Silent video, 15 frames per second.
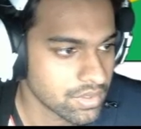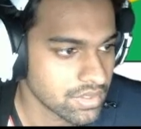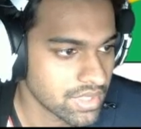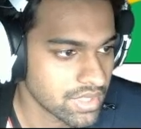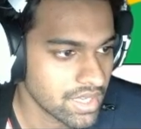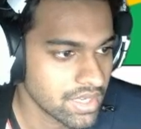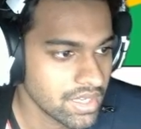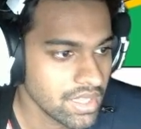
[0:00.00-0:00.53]

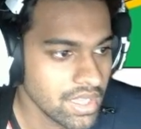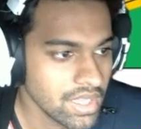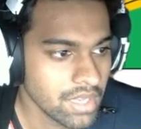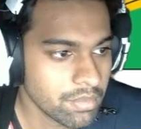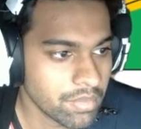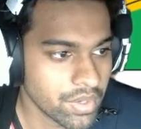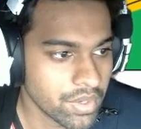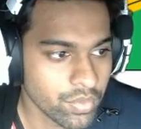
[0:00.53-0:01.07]
that.
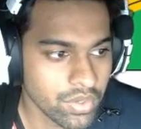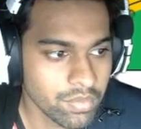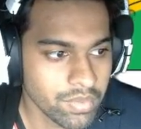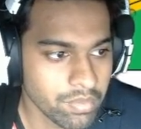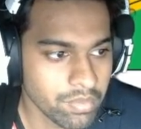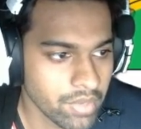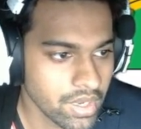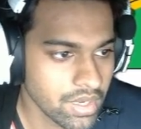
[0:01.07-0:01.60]
But we'll be
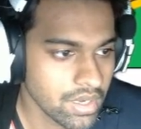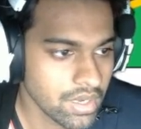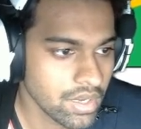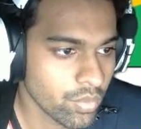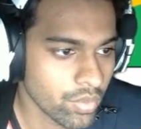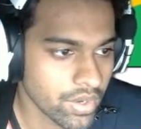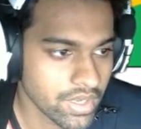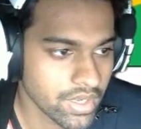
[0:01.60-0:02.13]
mainly
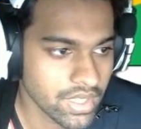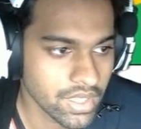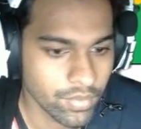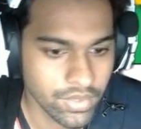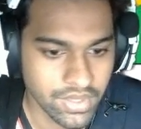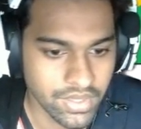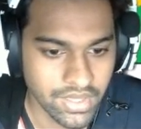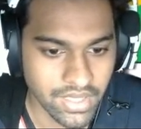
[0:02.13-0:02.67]
working
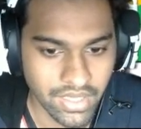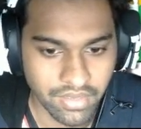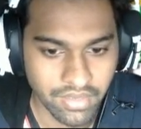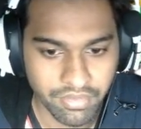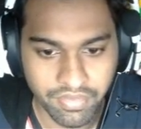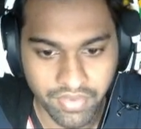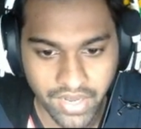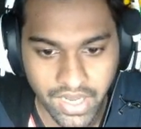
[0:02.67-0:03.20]
with the
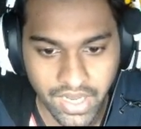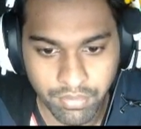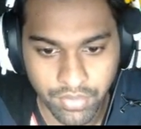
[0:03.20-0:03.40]
frame